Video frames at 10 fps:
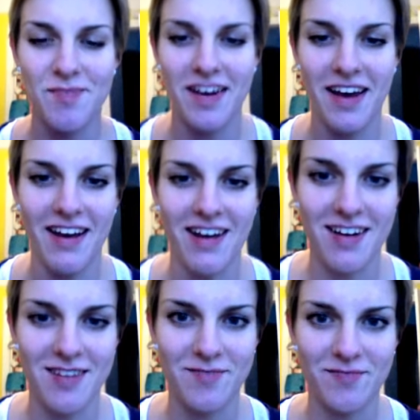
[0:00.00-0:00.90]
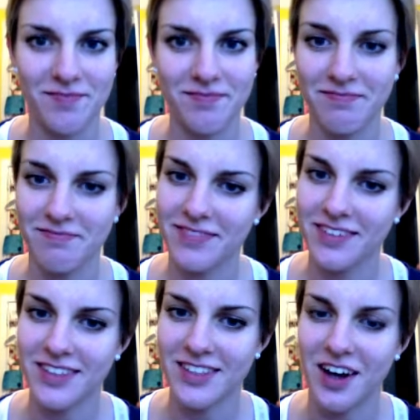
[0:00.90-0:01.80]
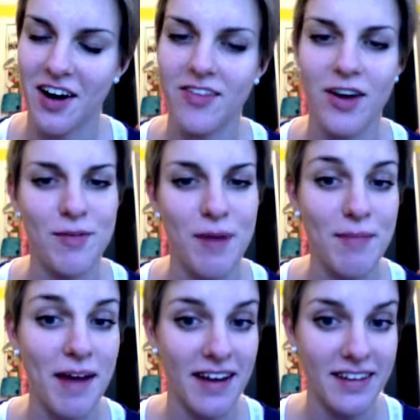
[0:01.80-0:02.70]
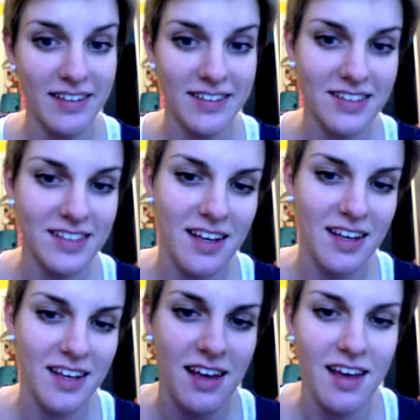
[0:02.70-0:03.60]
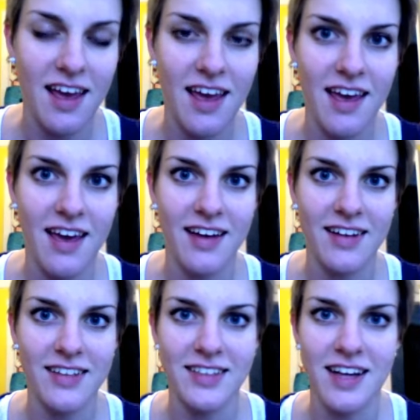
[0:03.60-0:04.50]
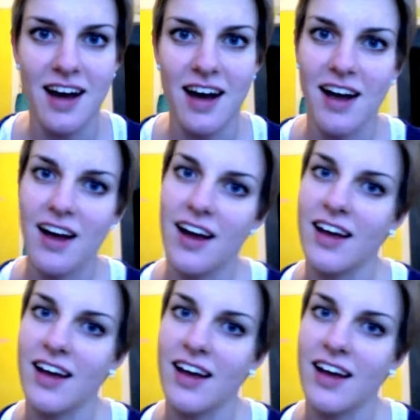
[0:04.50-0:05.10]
but, um, stop. um, I'm Alex, and I,